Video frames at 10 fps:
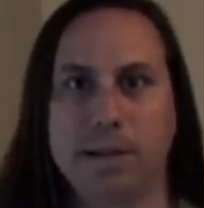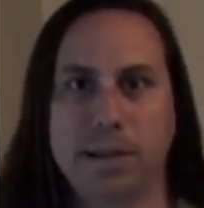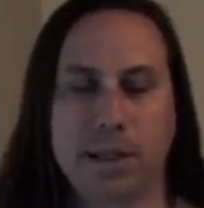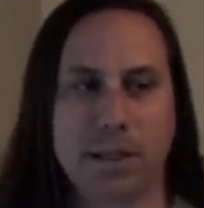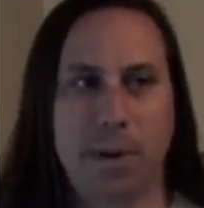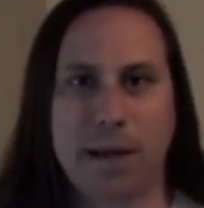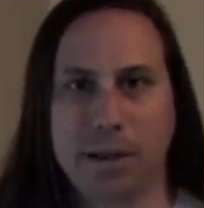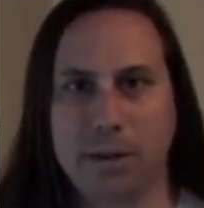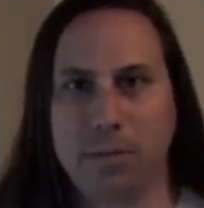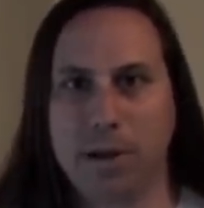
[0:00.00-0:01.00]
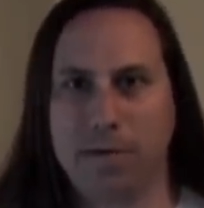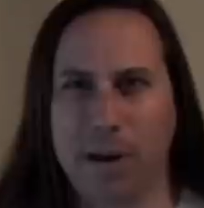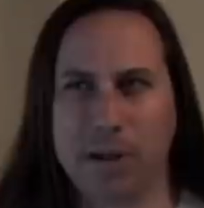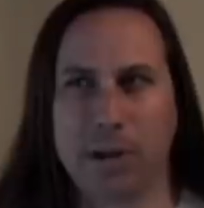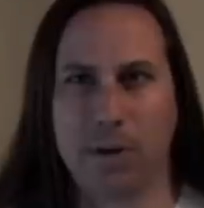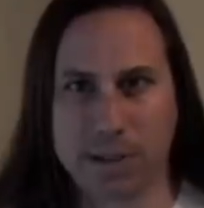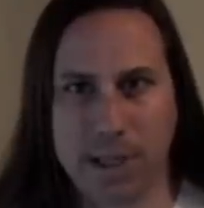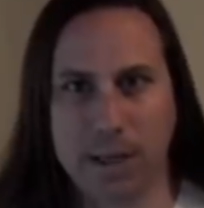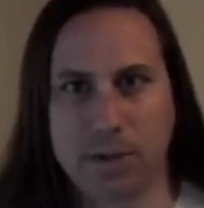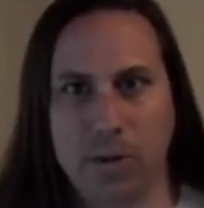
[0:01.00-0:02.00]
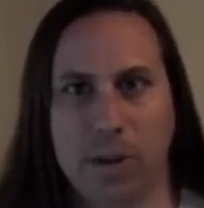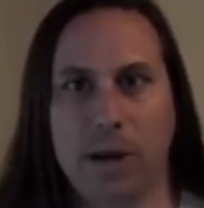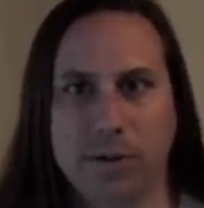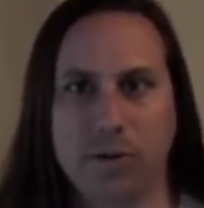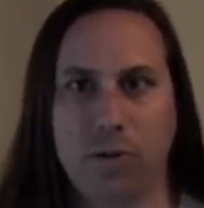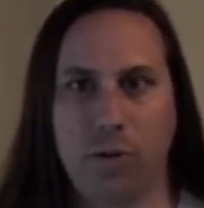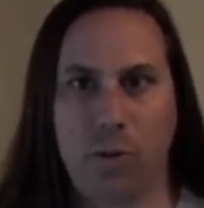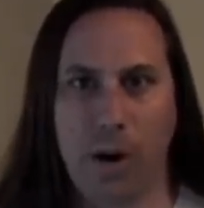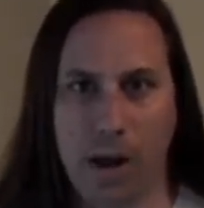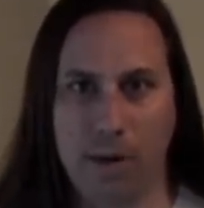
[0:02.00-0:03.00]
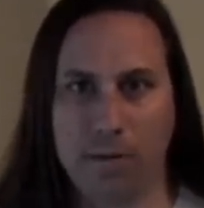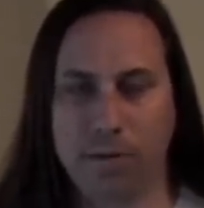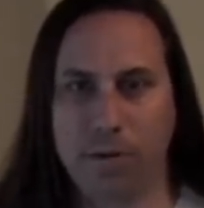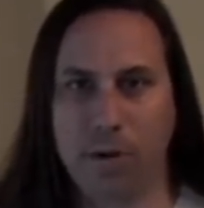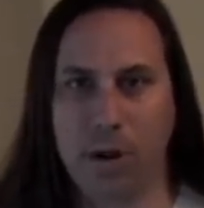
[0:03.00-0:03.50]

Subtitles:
It's expected to be finished, I want to say in 2012.